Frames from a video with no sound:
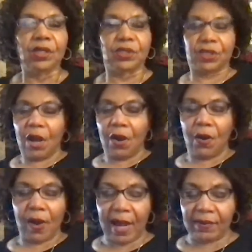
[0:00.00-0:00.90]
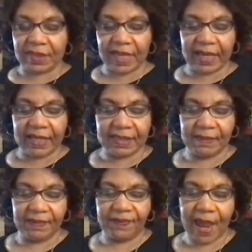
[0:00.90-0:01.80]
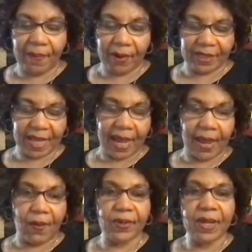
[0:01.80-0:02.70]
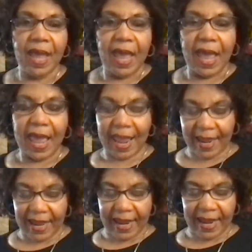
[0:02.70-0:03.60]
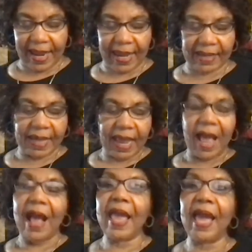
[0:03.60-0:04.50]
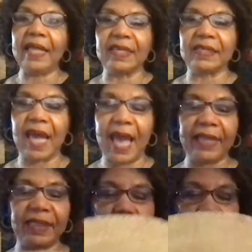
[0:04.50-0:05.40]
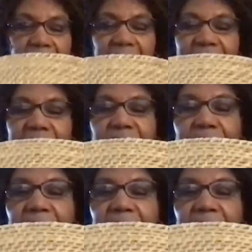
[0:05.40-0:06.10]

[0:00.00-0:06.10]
So I was getting some fabric down and I had this hat that was given to